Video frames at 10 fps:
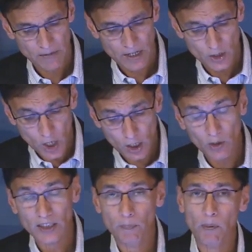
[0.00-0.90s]
you've got to
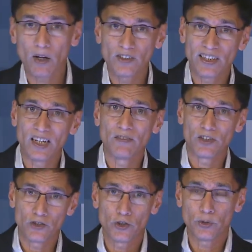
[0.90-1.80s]
look at the policy
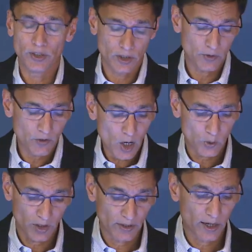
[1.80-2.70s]
levers too in terms of how you
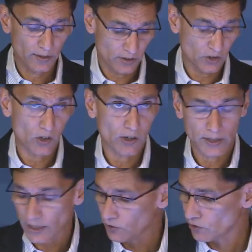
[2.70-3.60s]
design such an
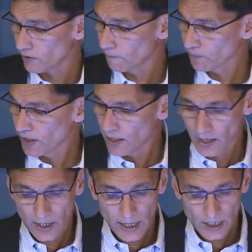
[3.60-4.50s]
architecture.
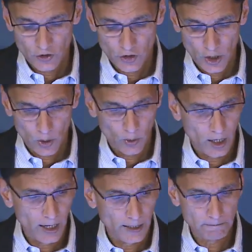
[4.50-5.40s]
And so
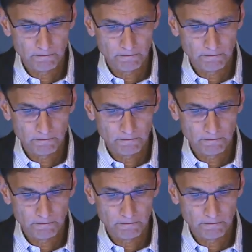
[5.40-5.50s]
uh,